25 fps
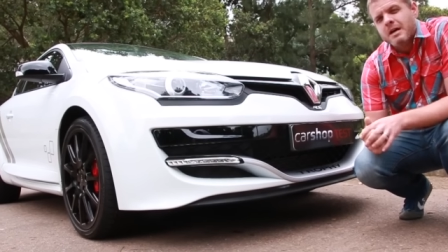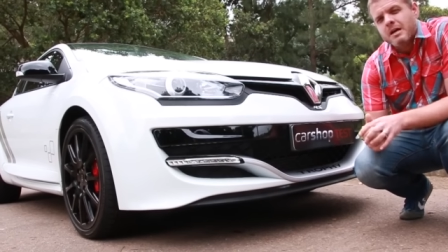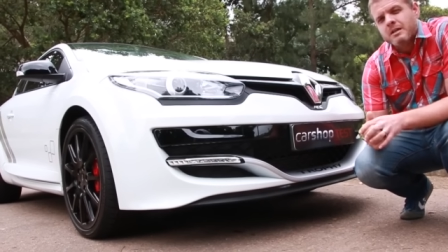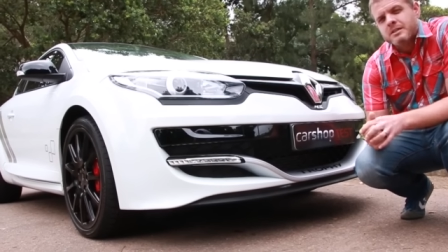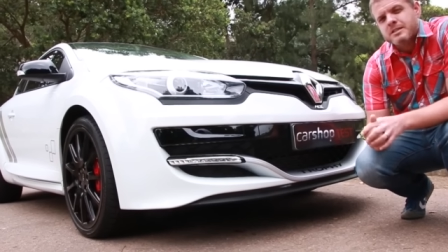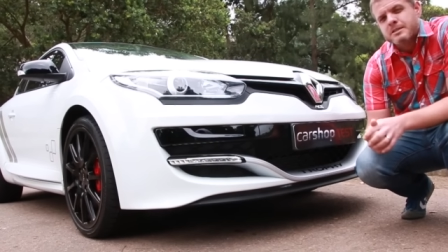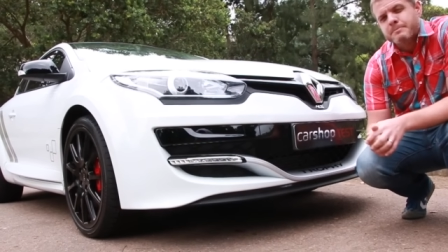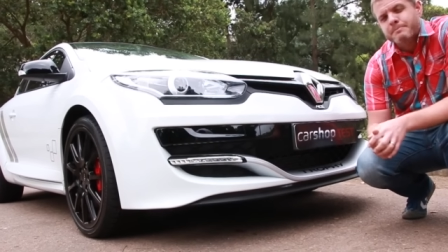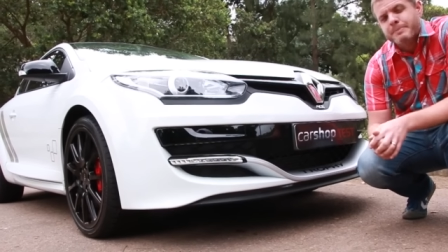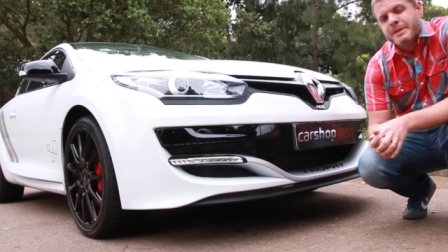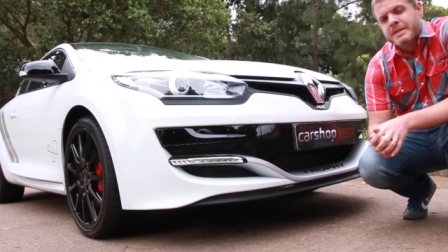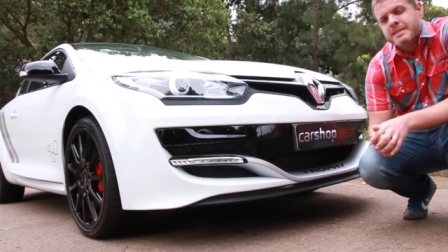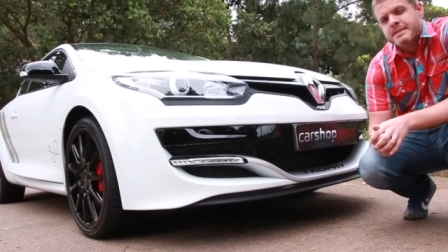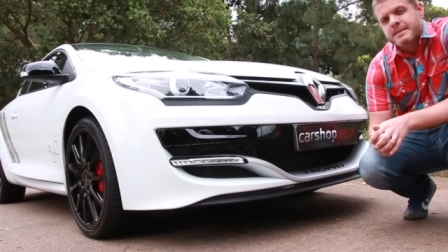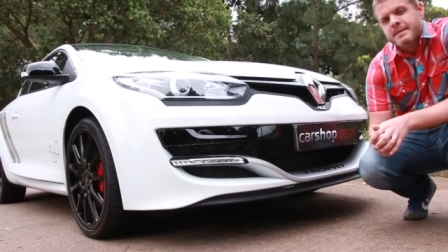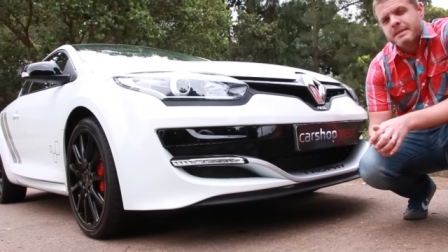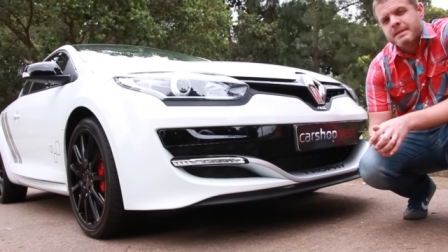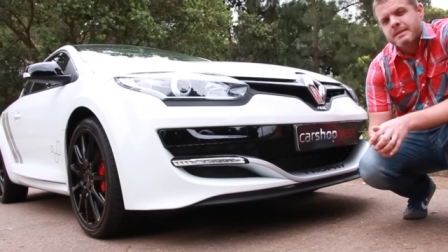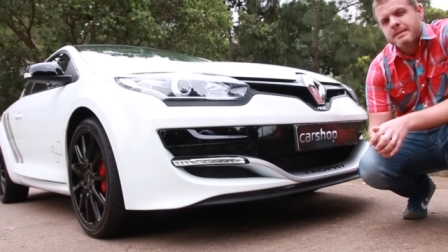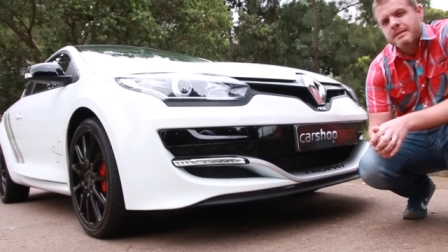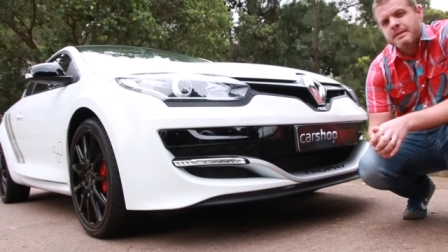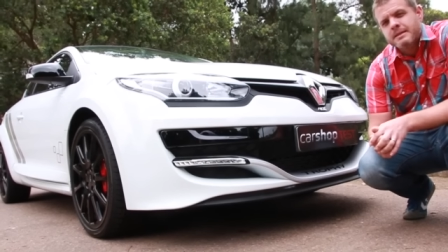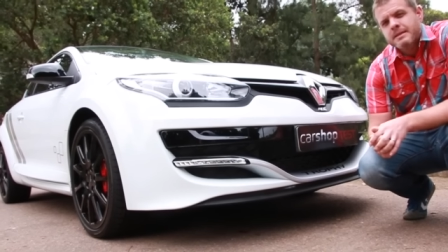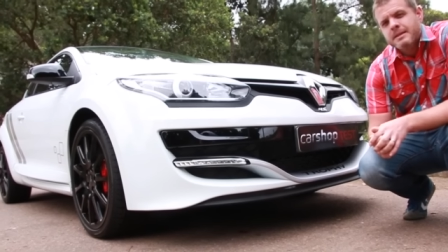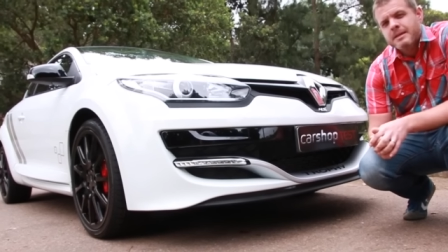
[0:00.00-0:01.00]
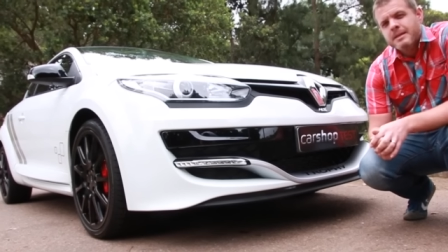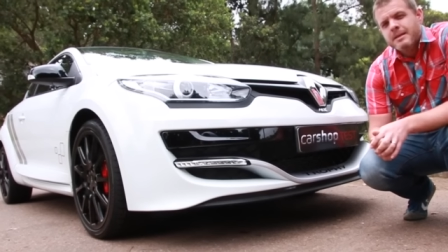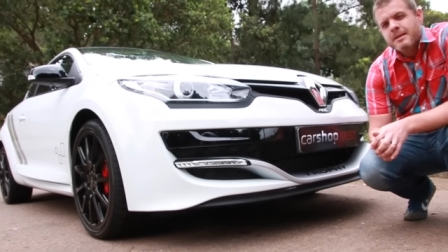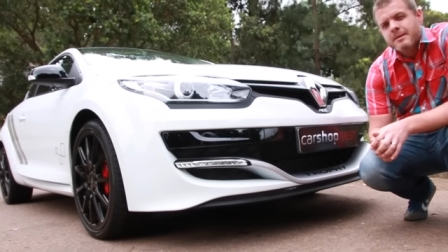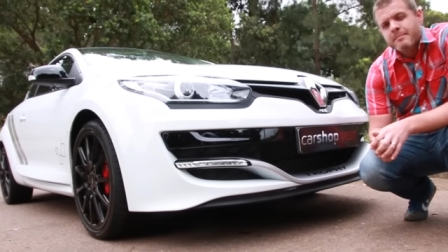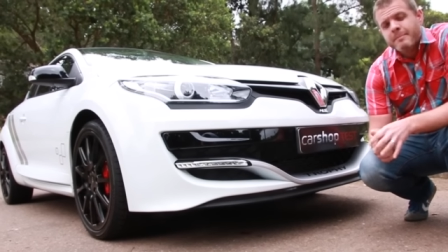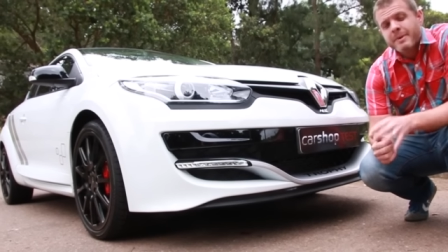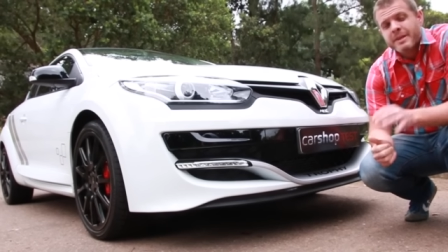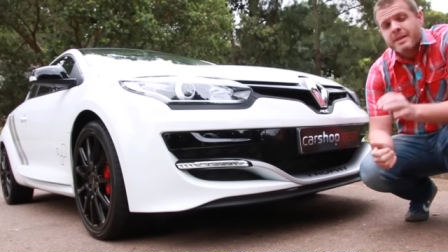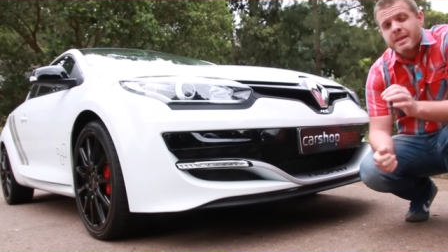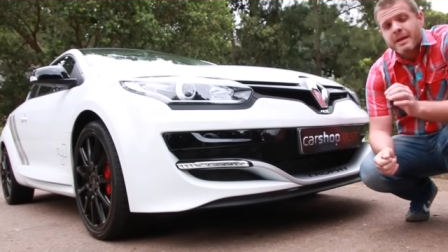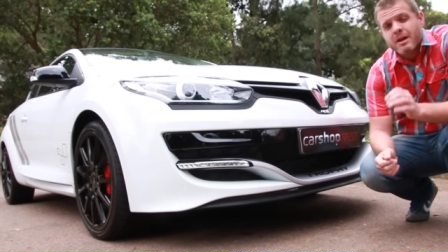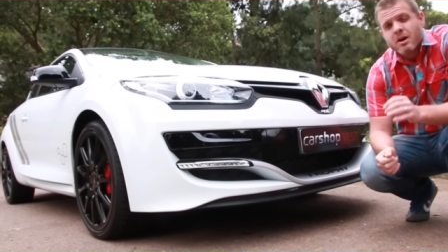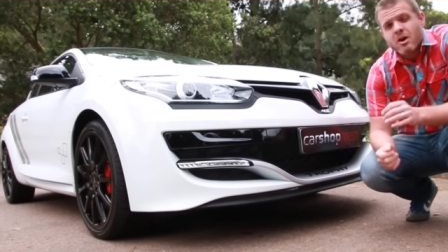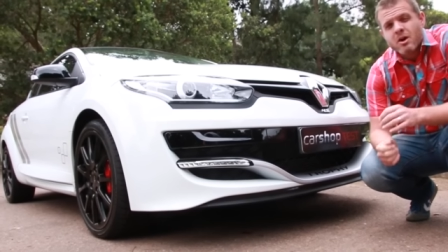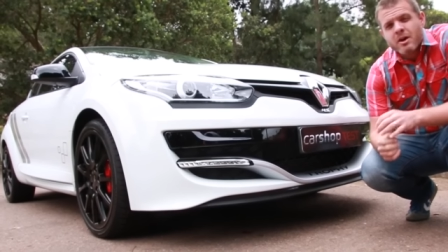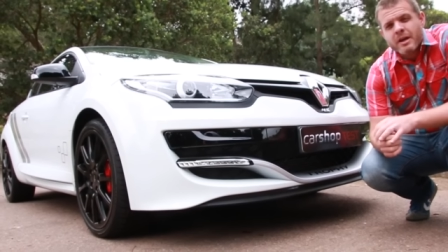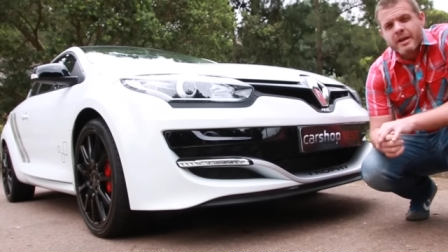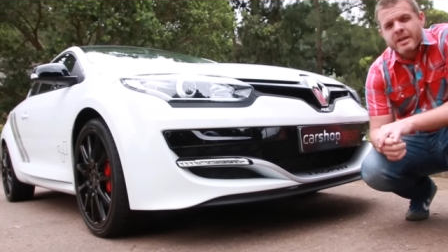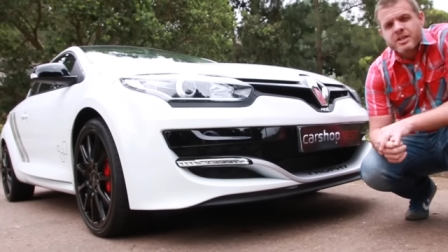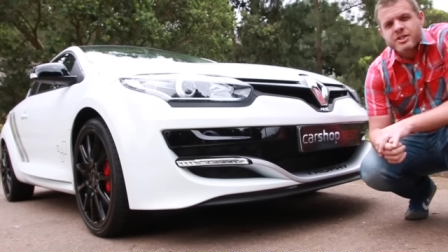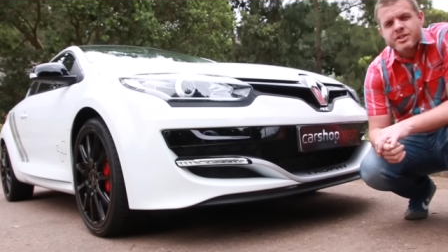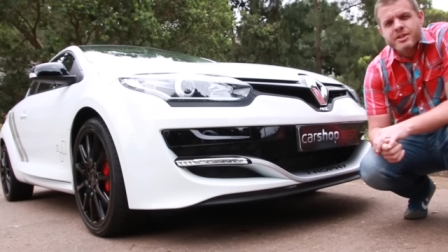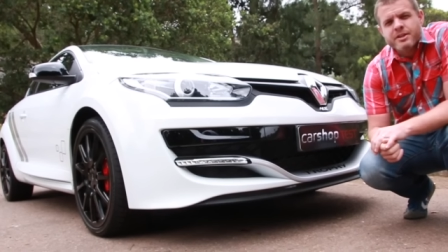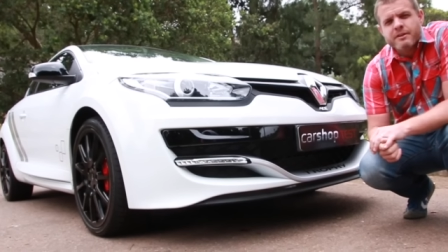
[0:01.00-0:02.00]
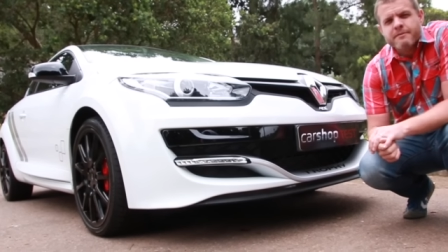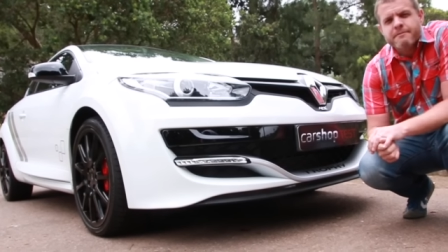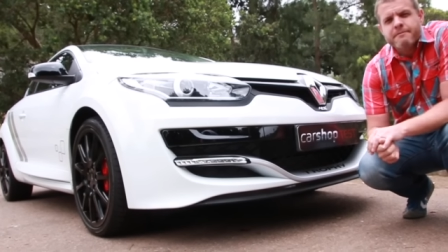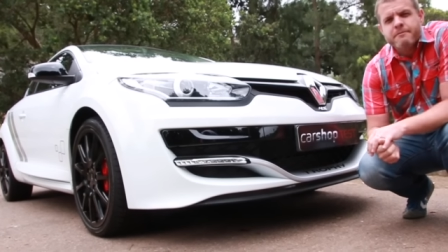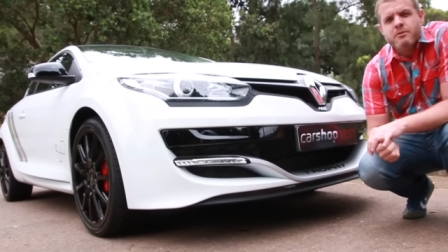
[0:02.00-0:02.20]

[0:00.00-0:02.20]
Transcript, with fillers: style splitter, but there are actually